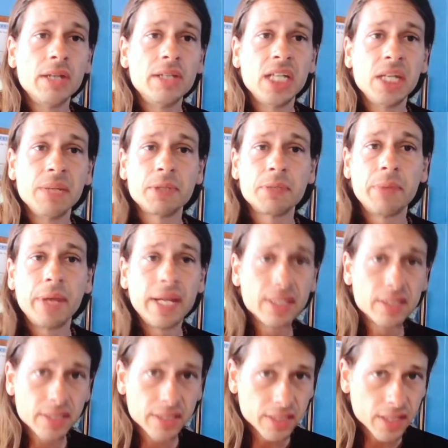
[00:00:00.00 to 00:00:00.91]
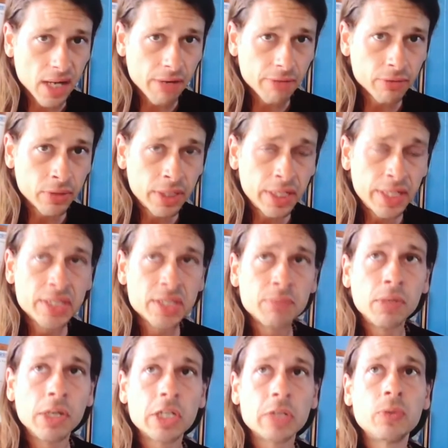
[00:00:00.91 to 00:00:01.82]
deep space
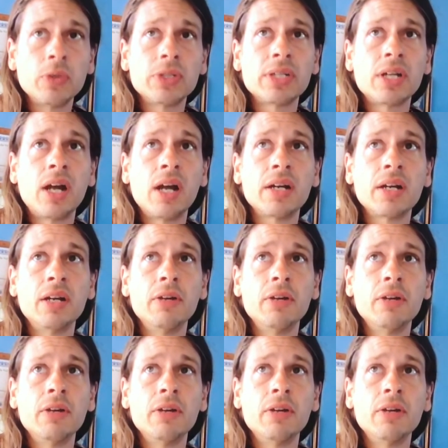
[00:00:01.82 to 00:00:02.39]
discoveries, much more talk